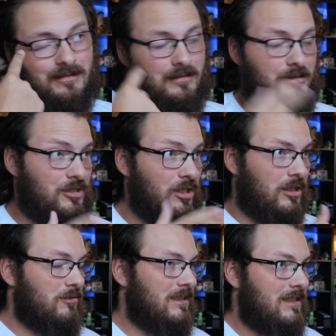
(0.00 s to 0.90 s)
to
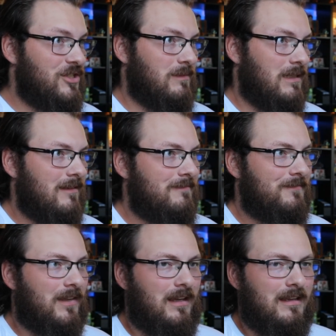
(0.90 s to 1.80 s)
go to Digimon
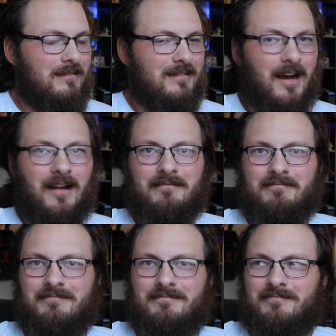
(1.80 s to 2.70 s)
and not
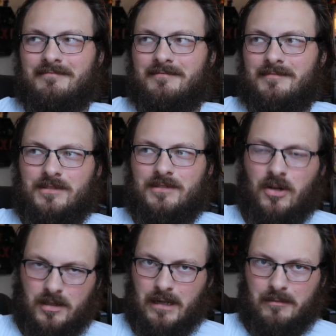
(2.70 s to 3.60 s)

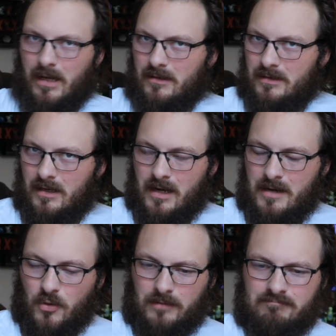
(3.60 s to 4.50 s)
talk about Bakugan
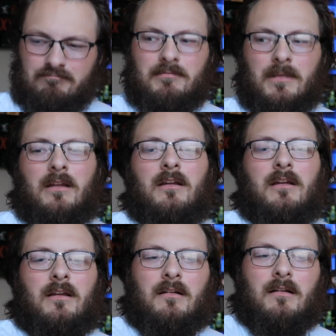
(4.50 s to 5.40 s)
anymore.
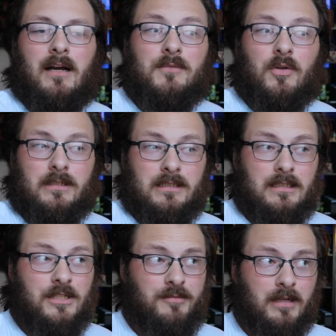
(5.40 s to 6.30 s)
I'm going to
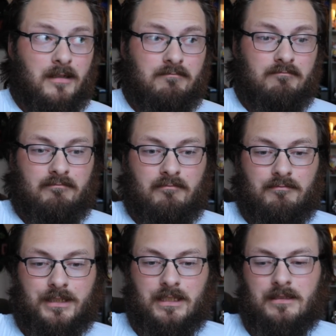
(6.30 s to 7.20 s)
Digimon
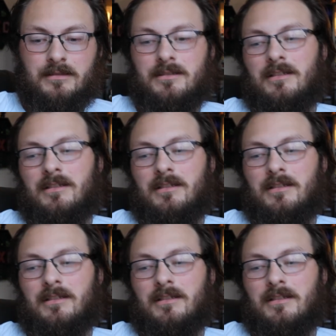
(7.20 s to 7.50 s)
because